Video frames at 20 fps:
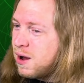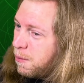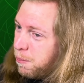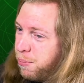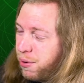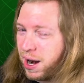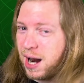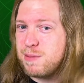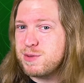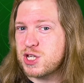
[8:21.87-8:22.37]

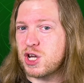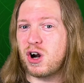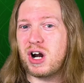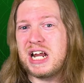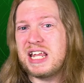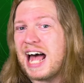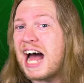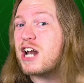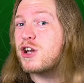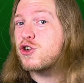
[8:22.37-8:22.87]
But I'm sorry,
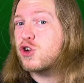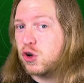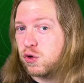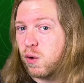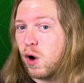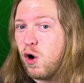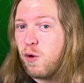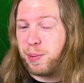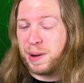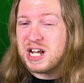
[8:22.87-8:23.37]
that
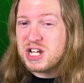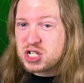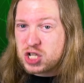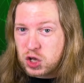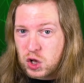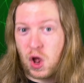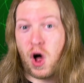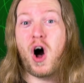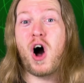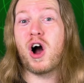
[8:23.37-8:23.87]
trope is
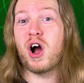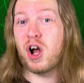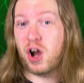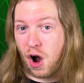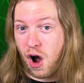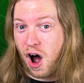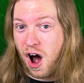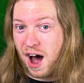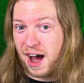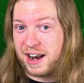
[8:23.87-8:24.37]
long
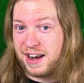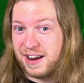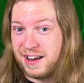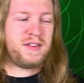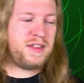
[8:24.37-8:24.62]
gone.